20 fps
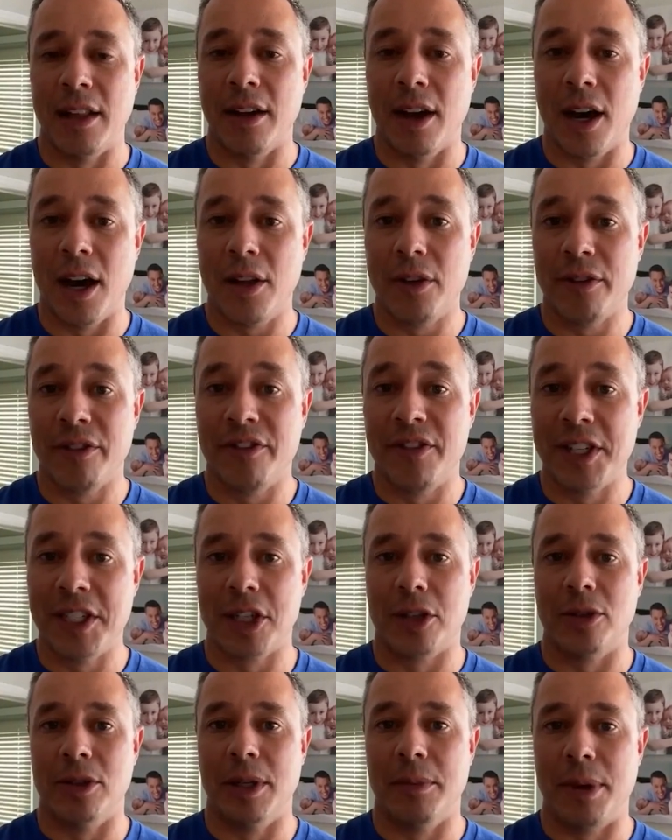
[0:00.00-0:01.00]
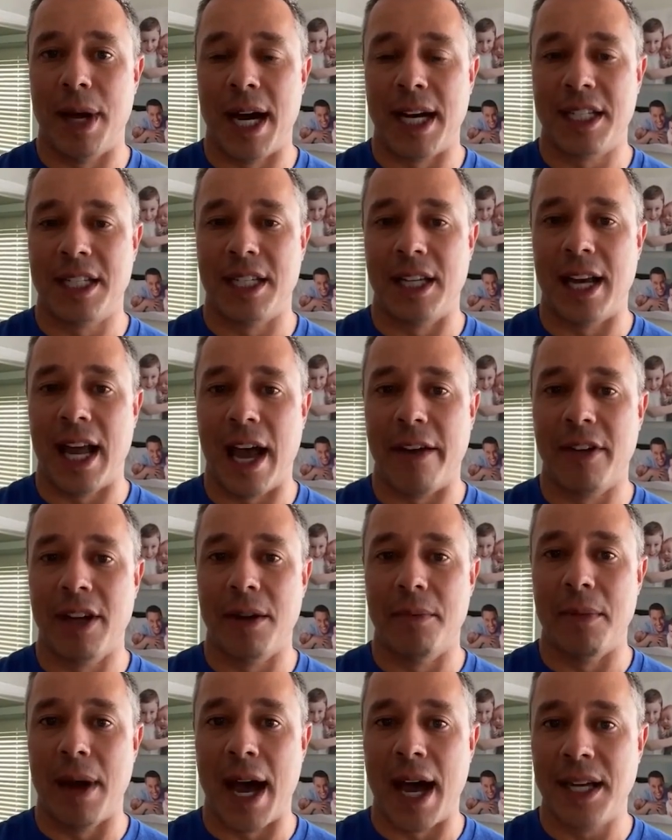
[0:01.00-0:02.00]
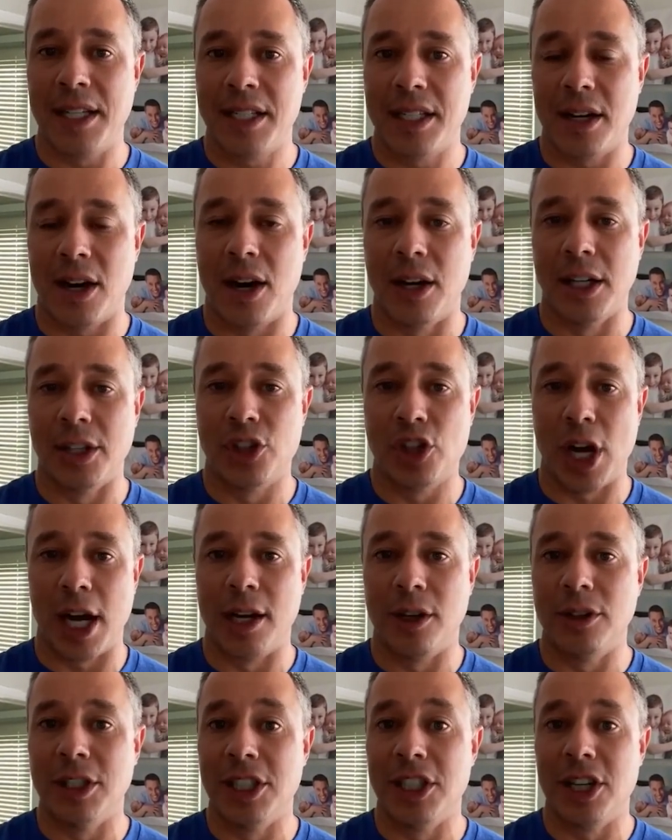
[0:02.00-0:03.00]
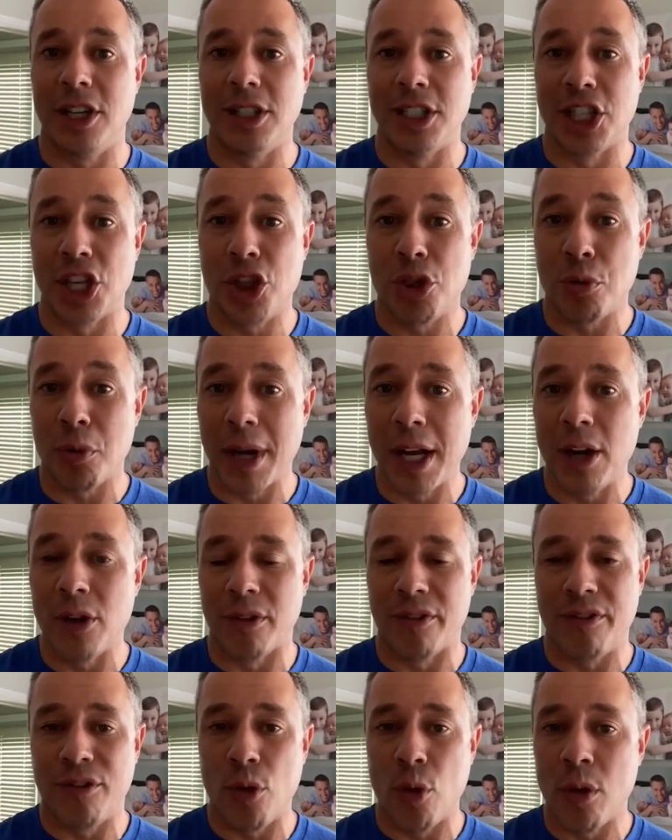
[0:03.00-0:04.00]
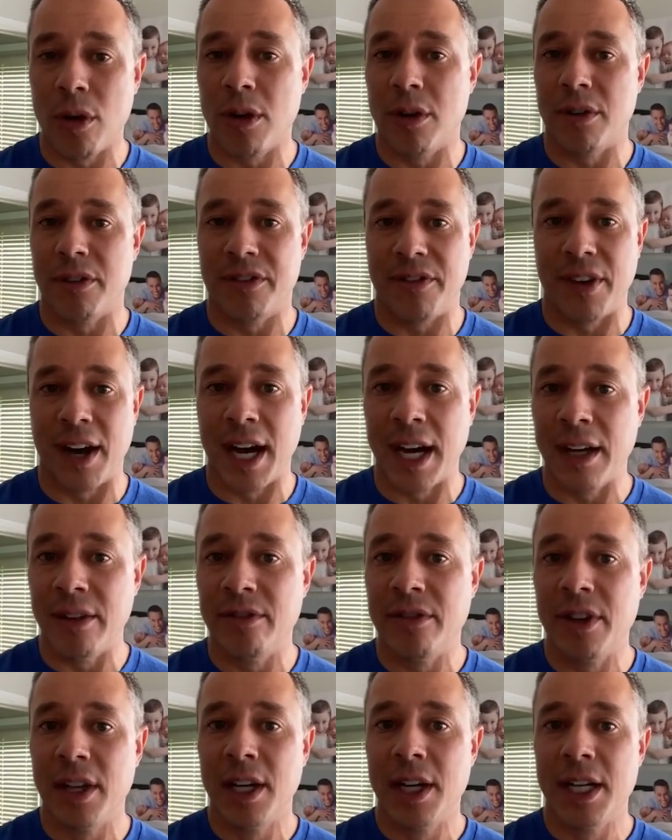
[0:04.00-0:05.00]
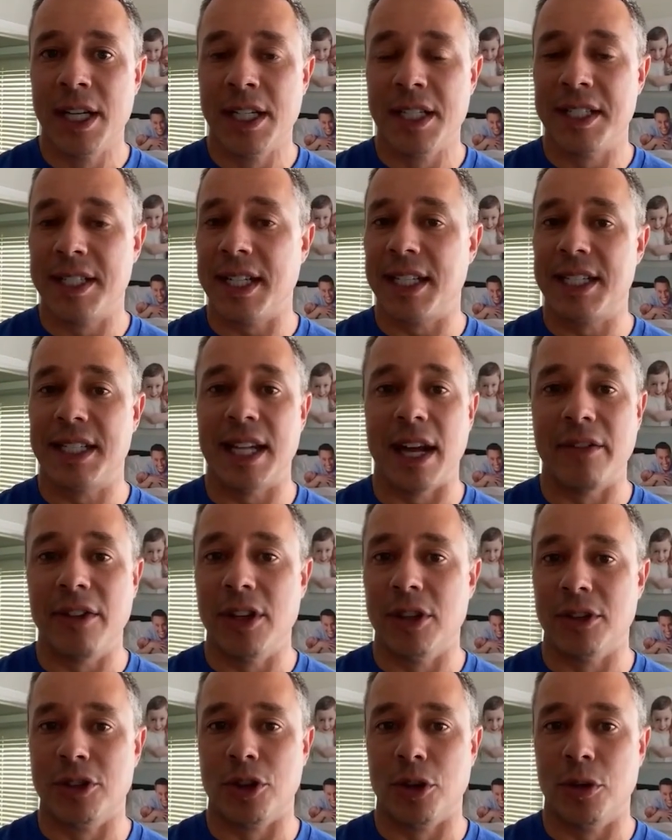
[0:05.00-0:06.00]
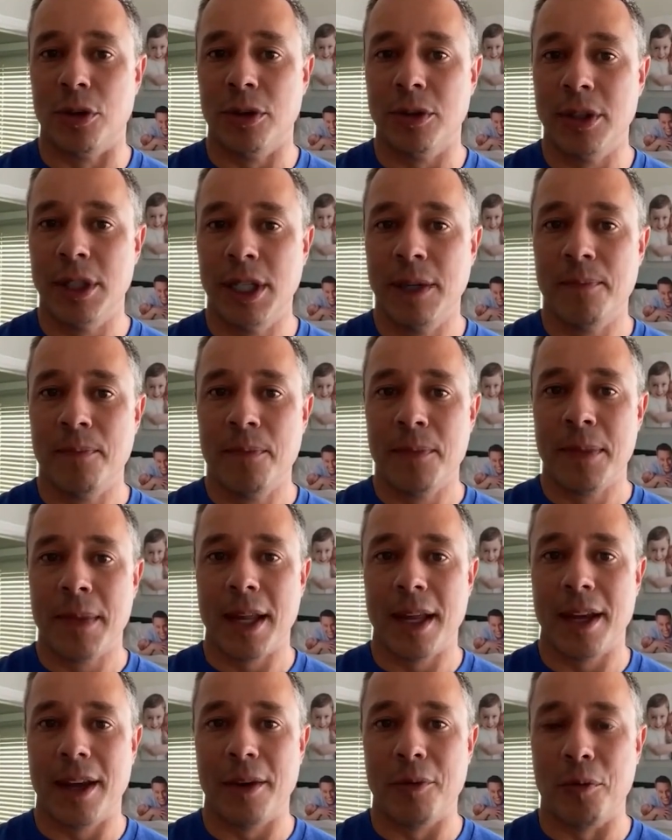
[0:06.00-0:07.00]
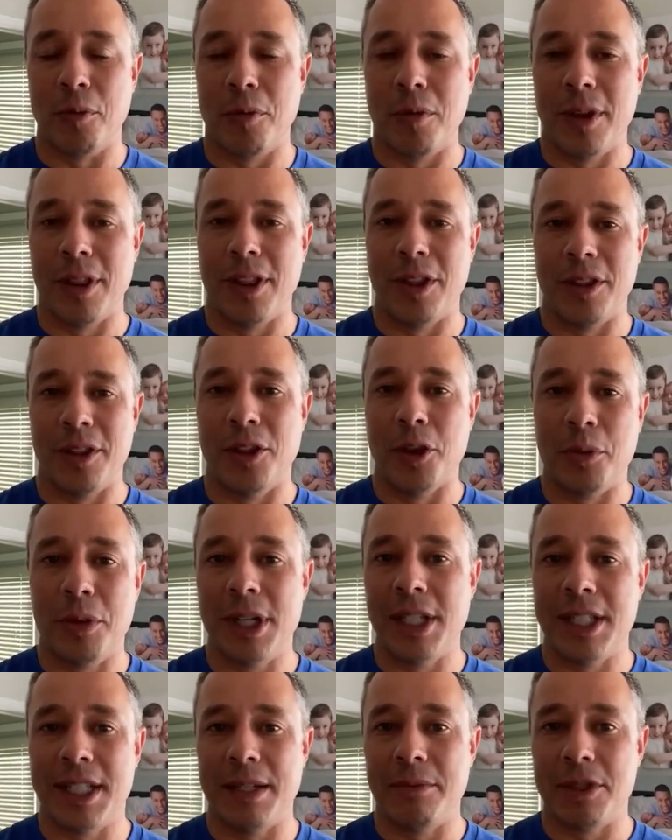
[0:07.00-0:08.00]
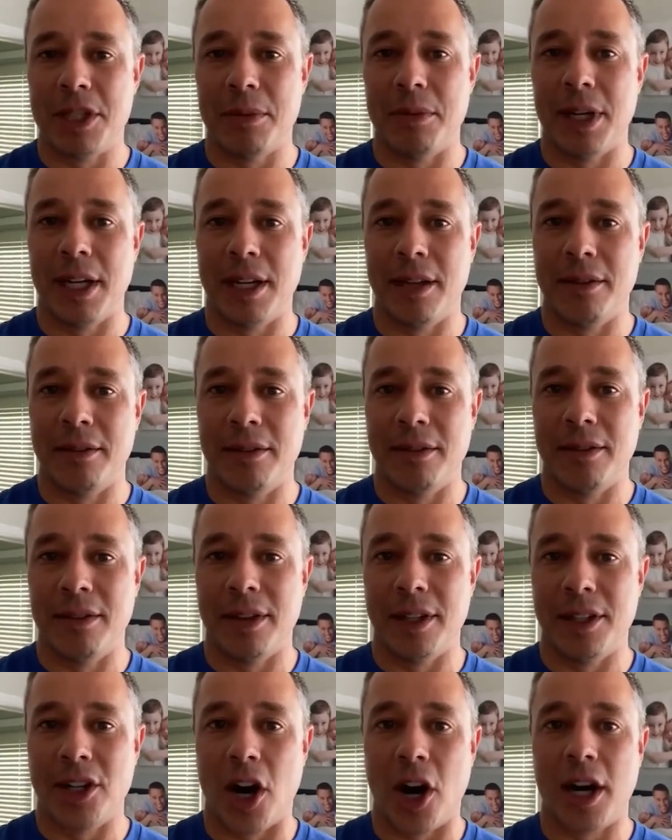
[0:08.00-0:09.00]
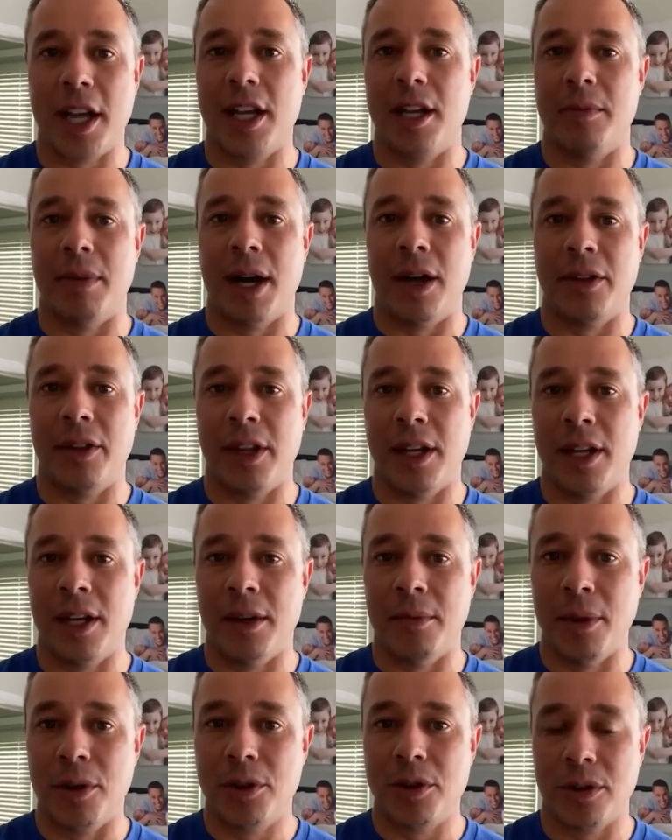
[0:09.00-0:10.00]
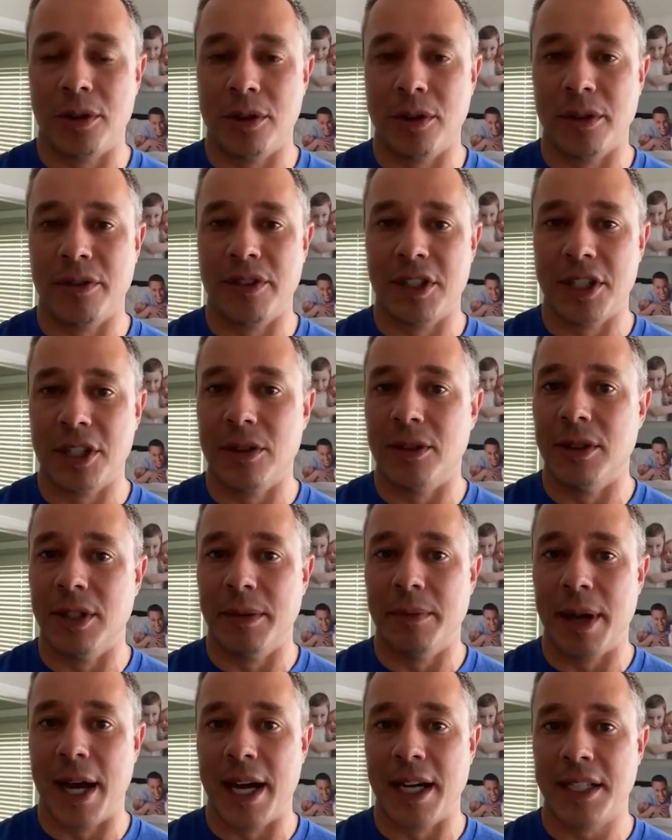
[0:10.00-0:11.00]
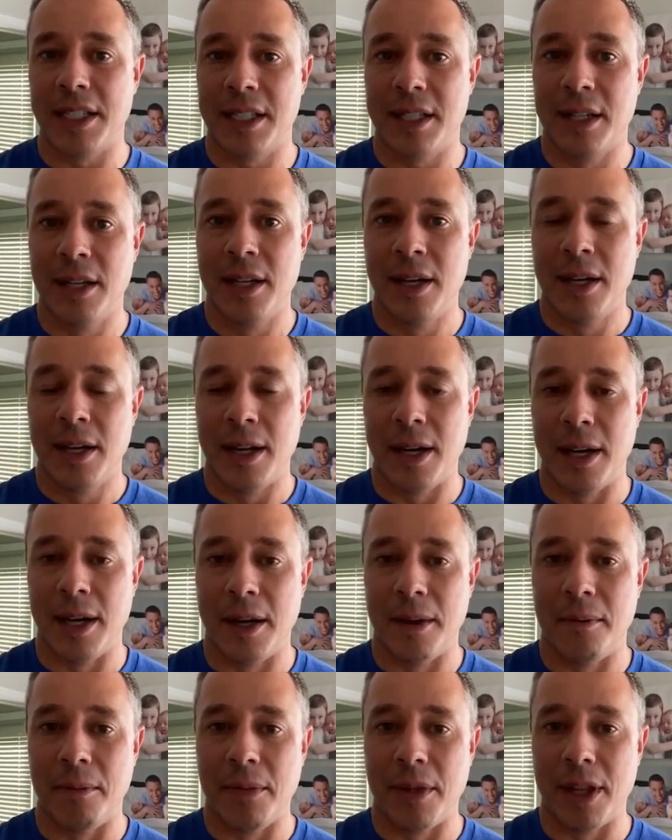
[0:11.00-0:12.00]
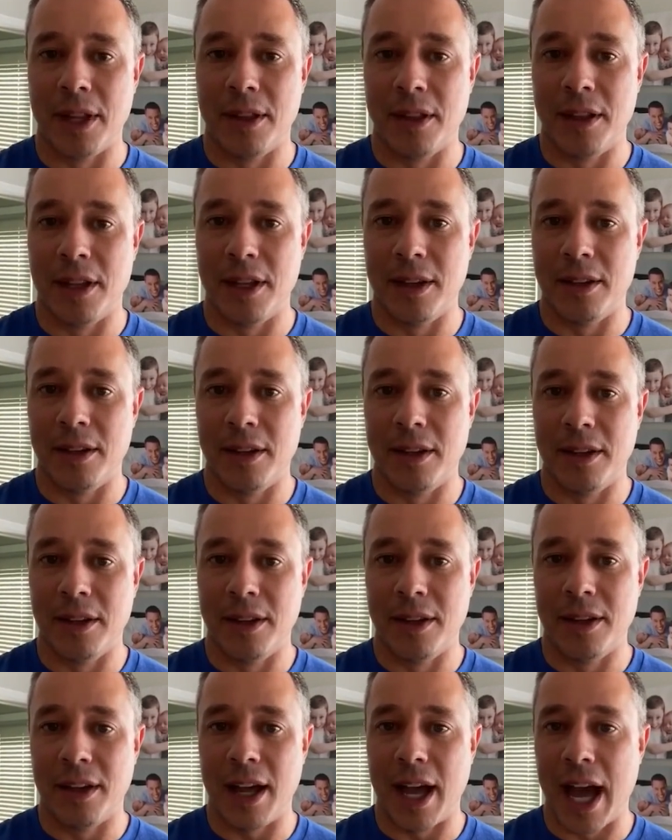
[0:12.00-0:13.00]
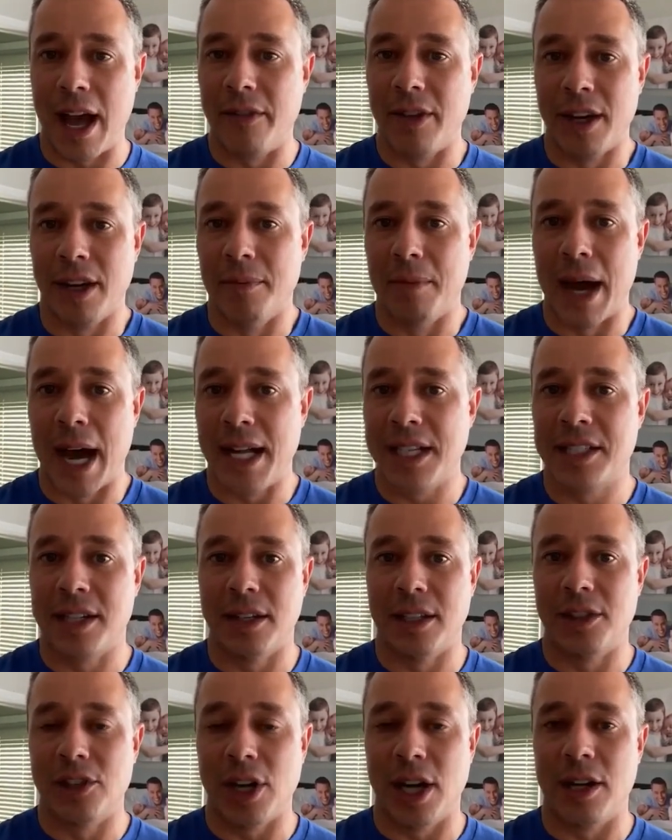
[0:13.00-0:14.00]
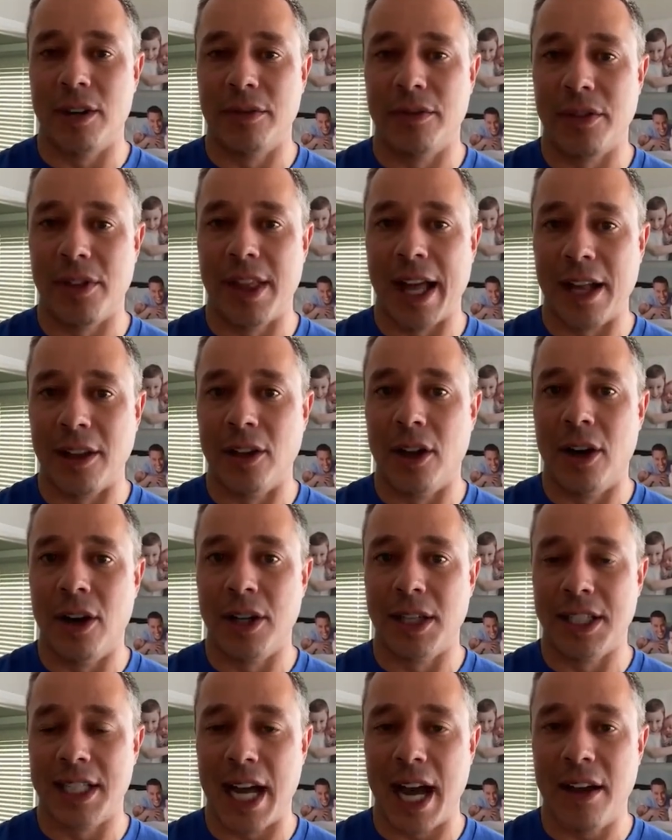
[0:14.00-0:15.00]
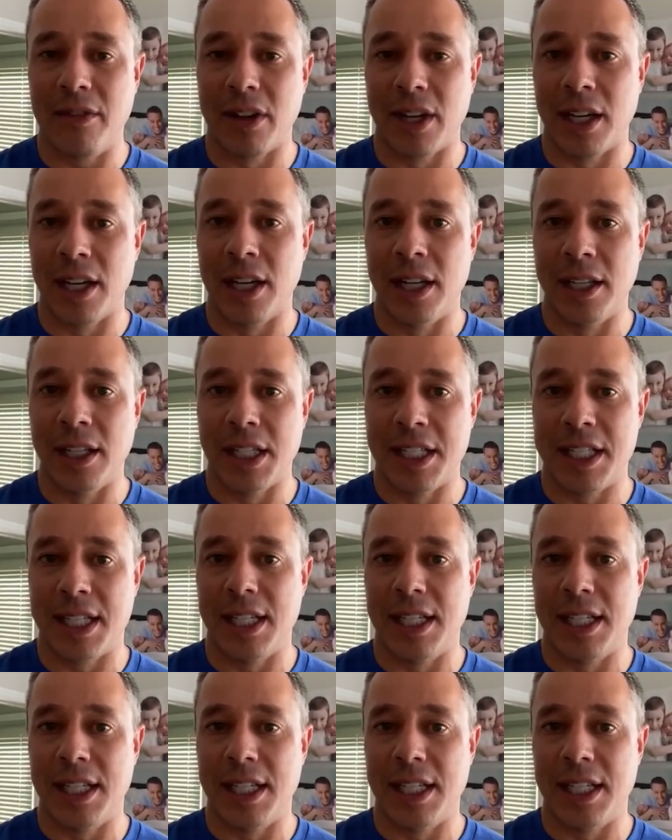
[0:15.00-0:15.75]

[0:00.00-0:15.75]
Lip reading: and the other physical impacts that having a mask on a child as young as 3 or 4, 5, 6, 7 years old? Nobody seems to be talking about the emotional or physical impacts that having a mask on a child for that long is having, and the